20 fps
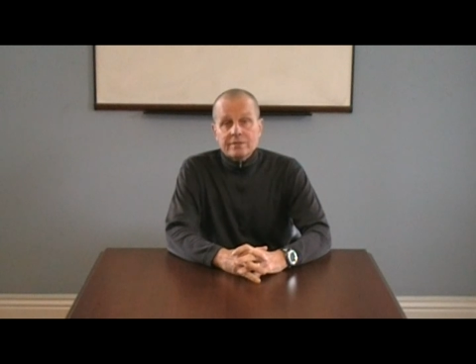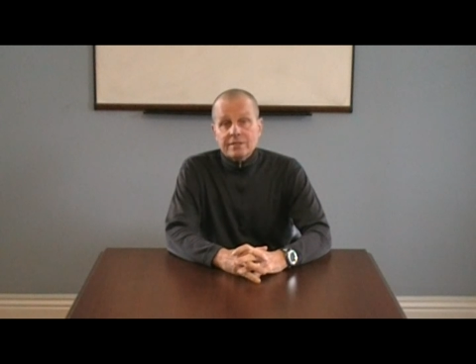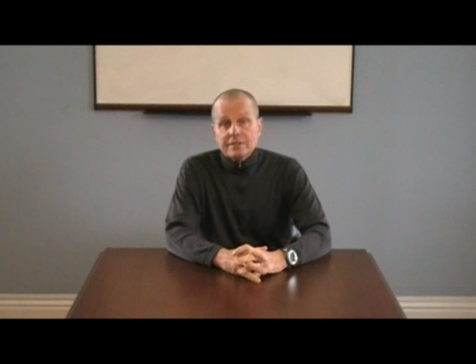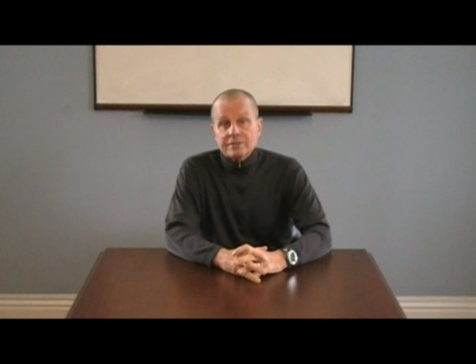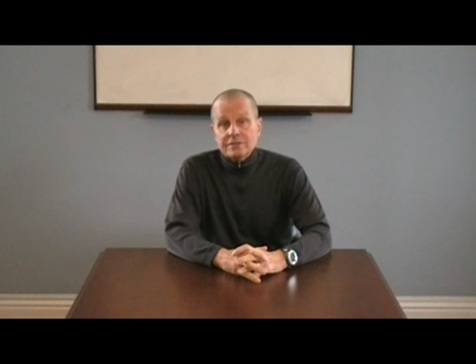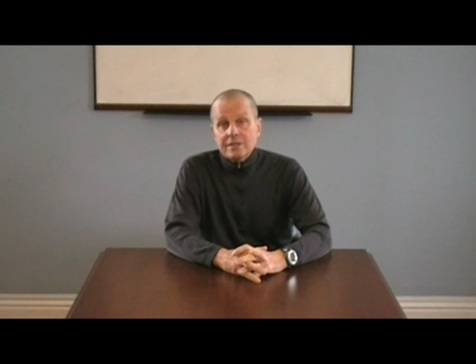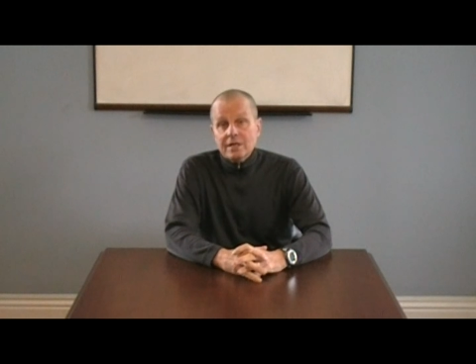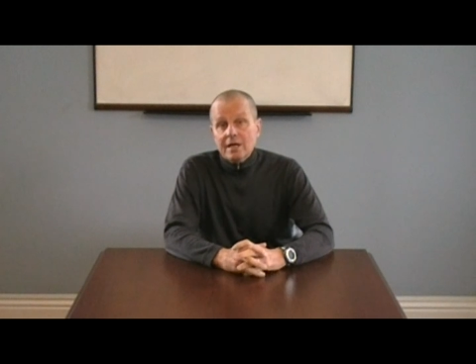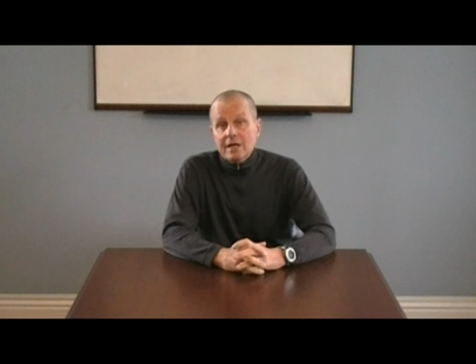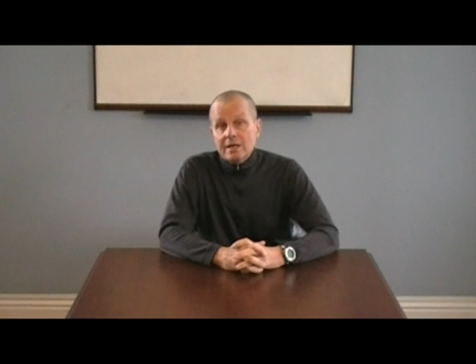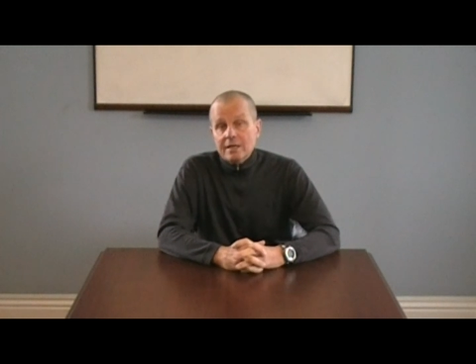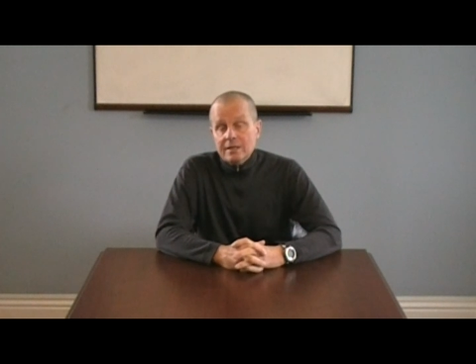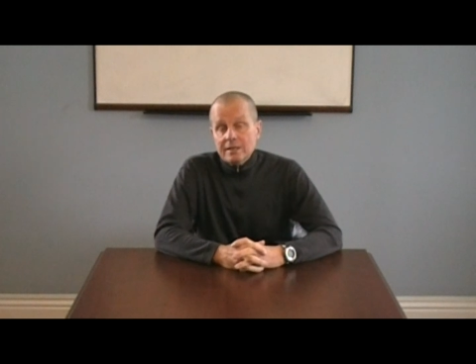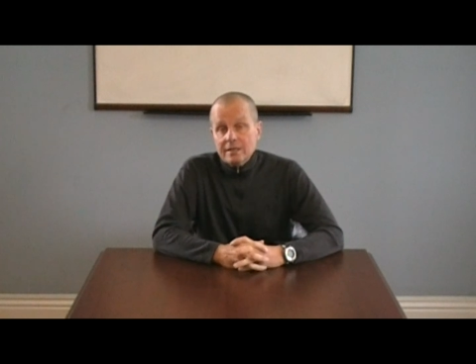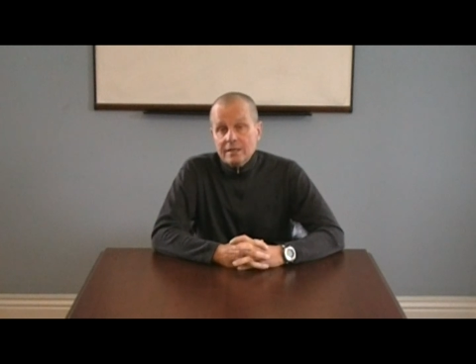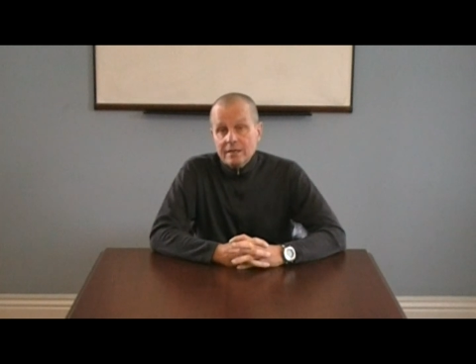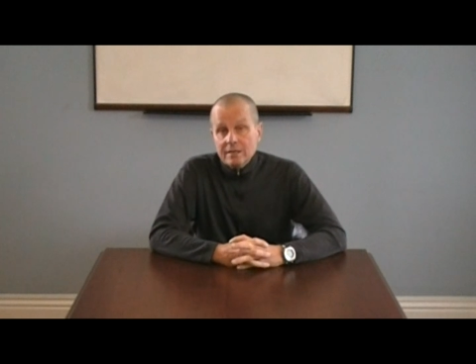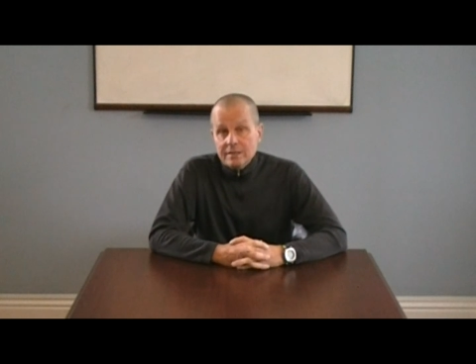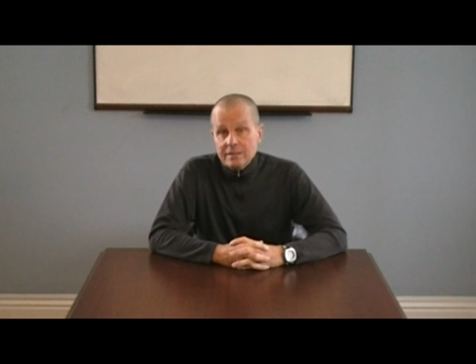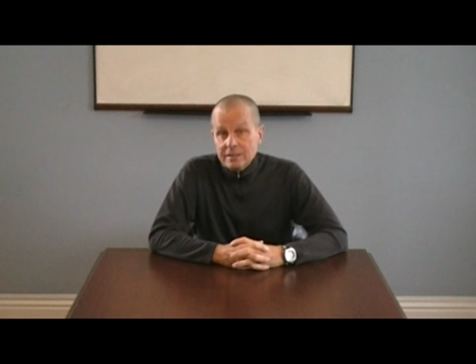
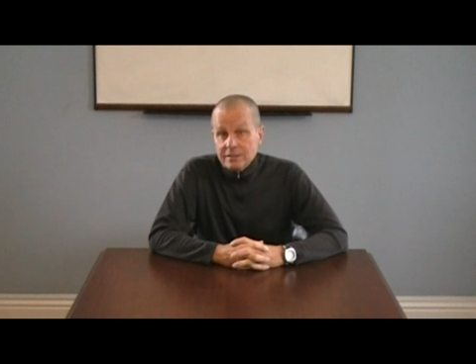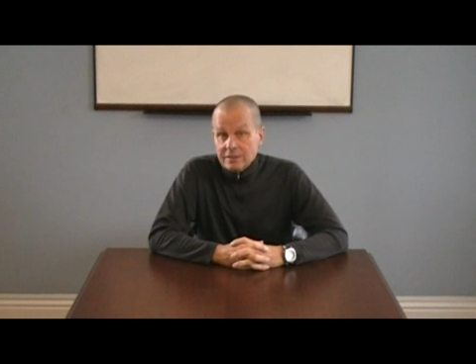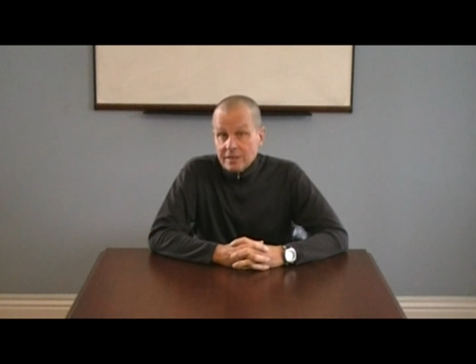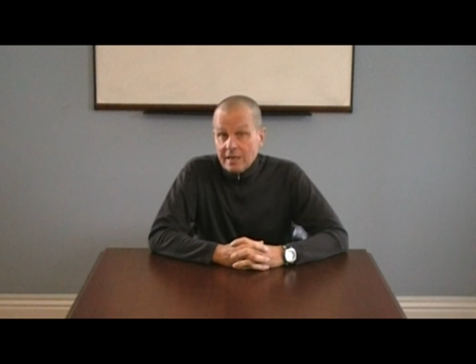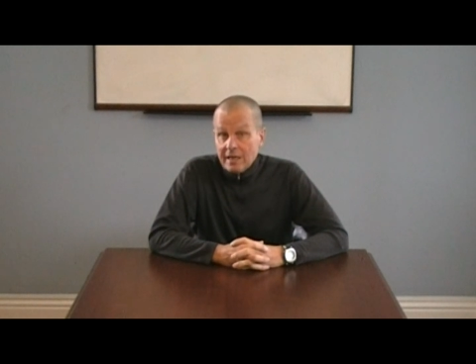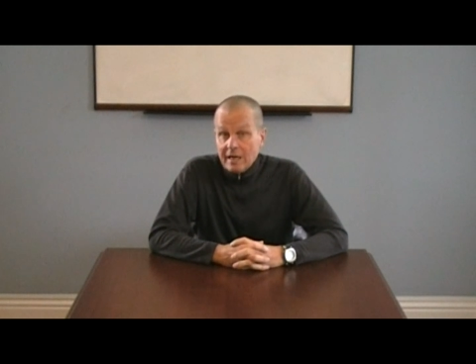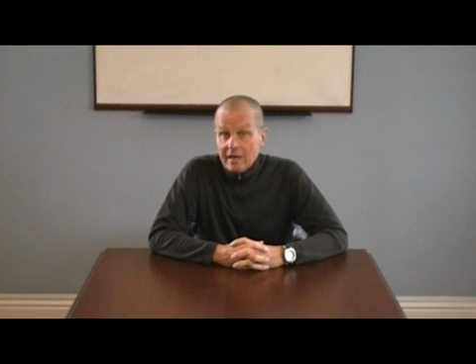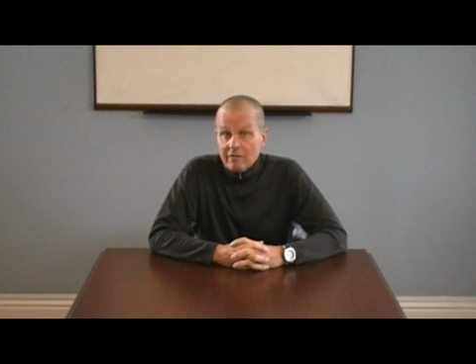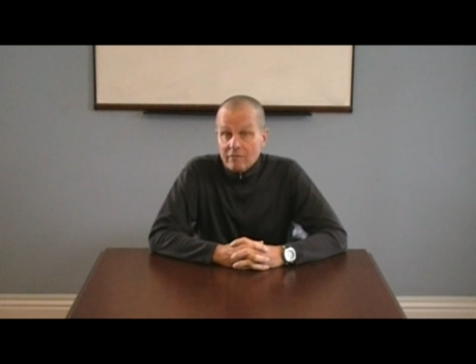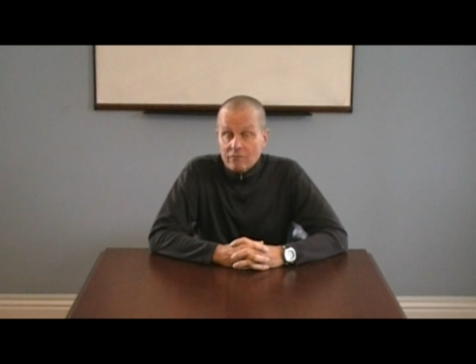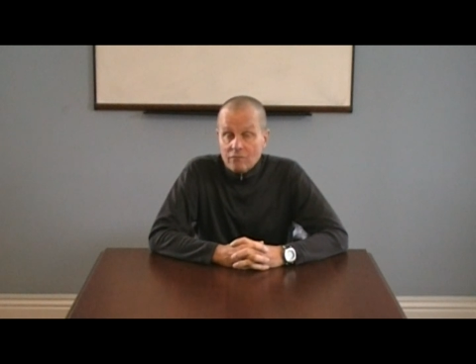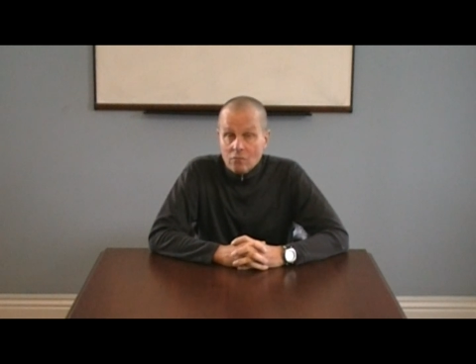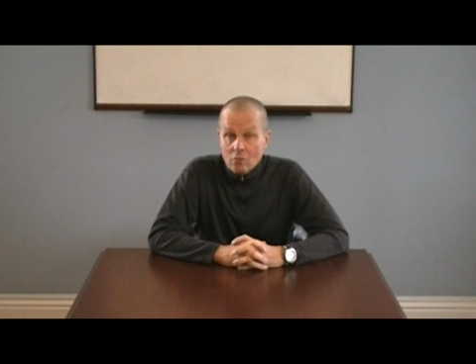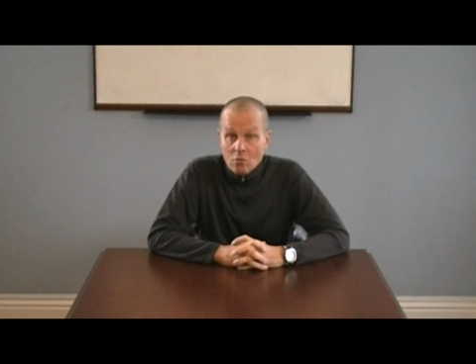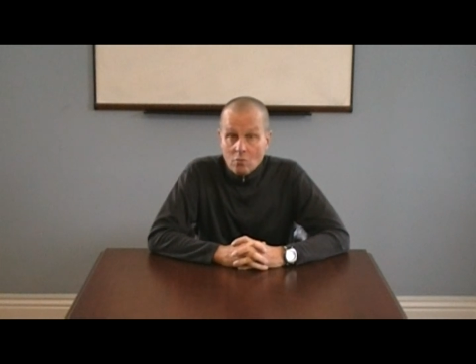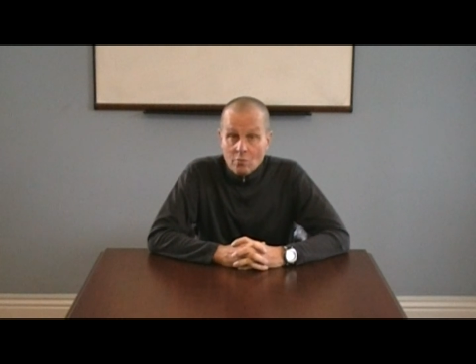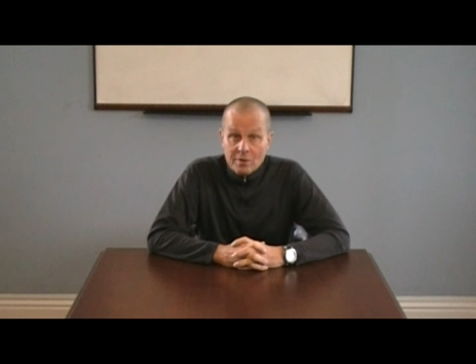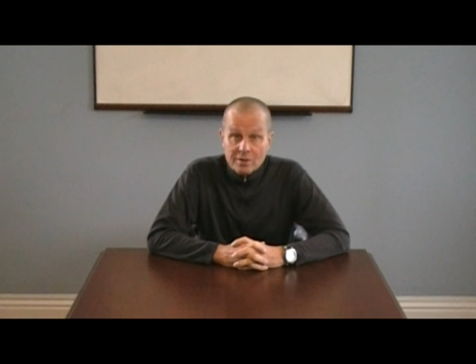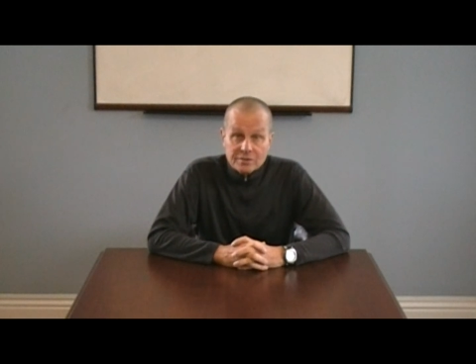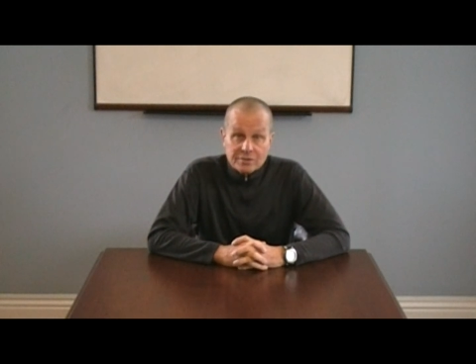It does not have four
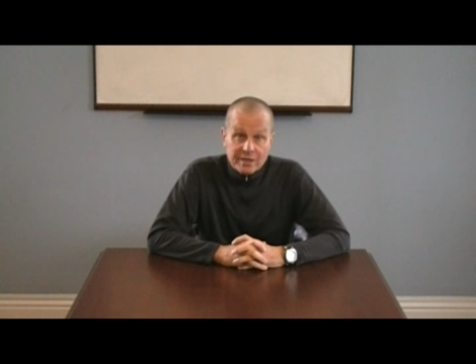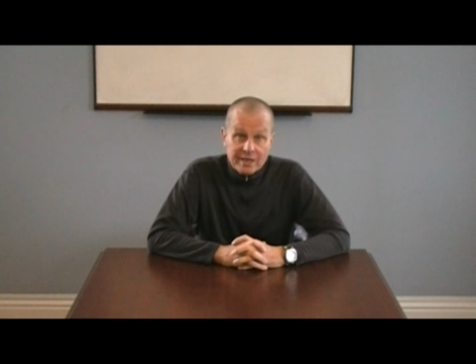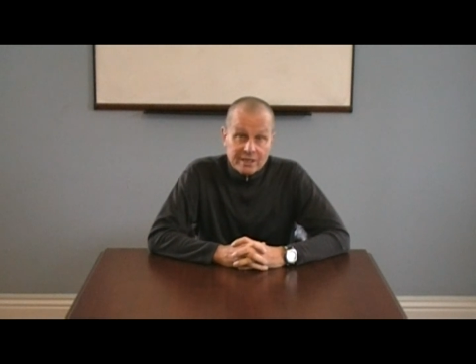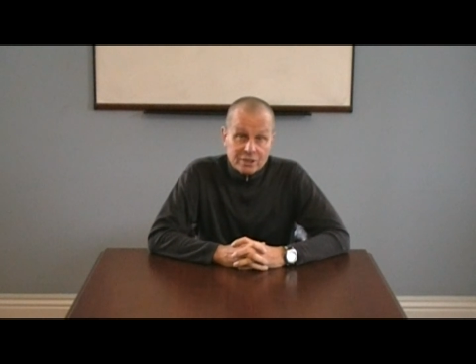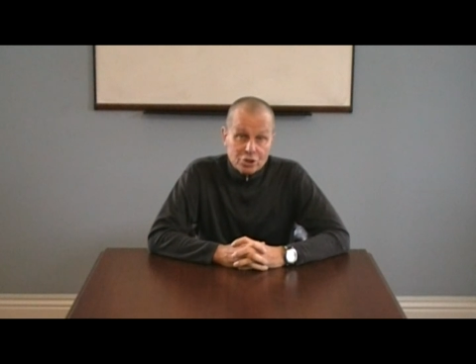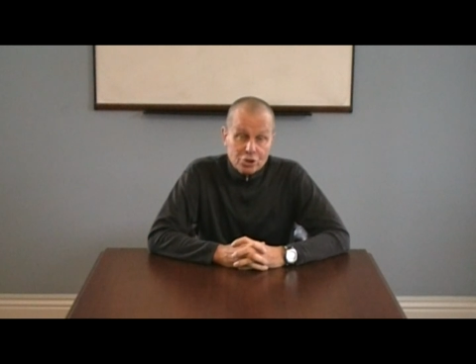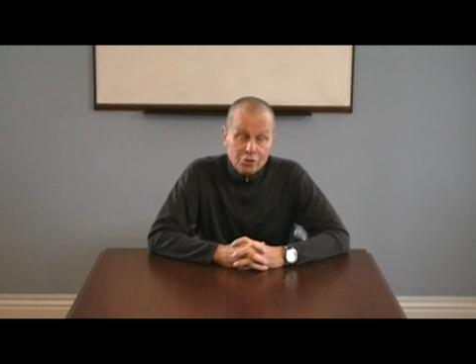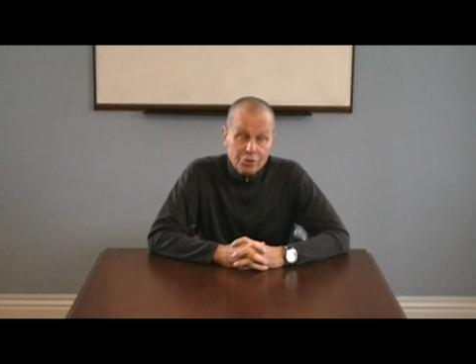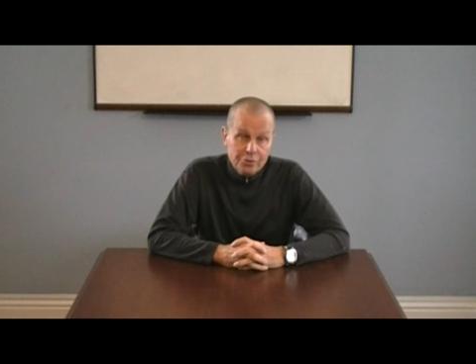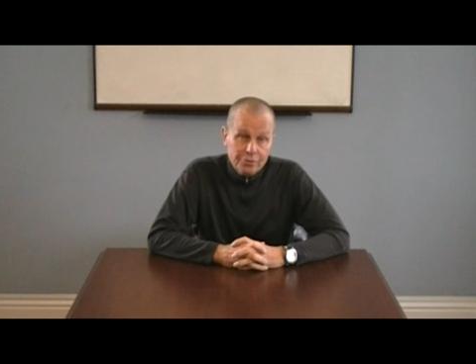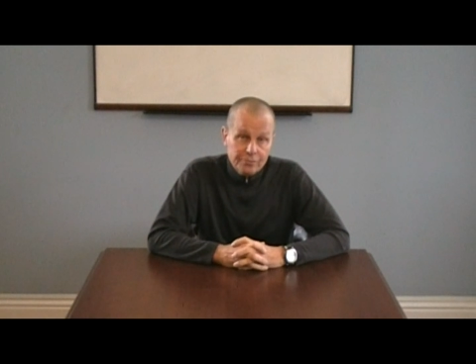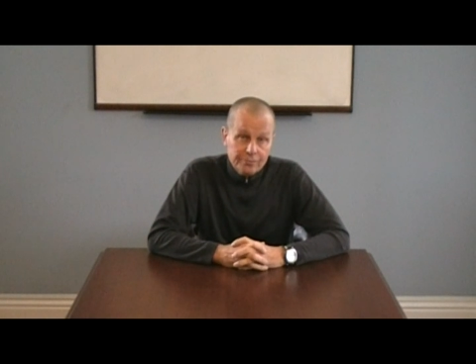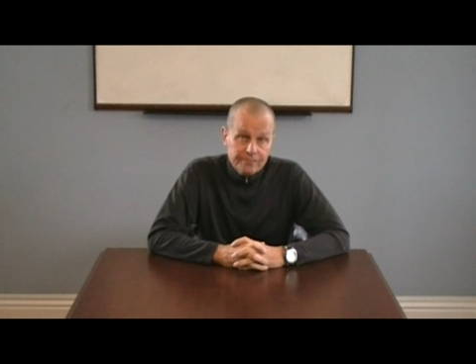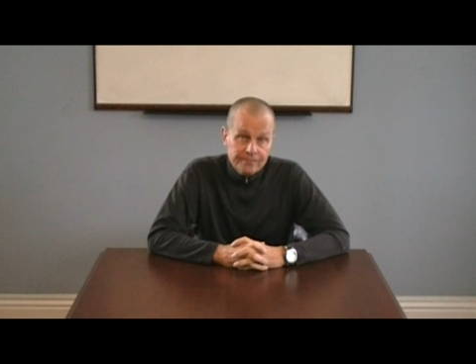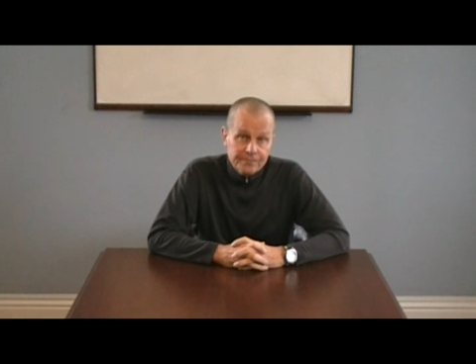wheels, it has two.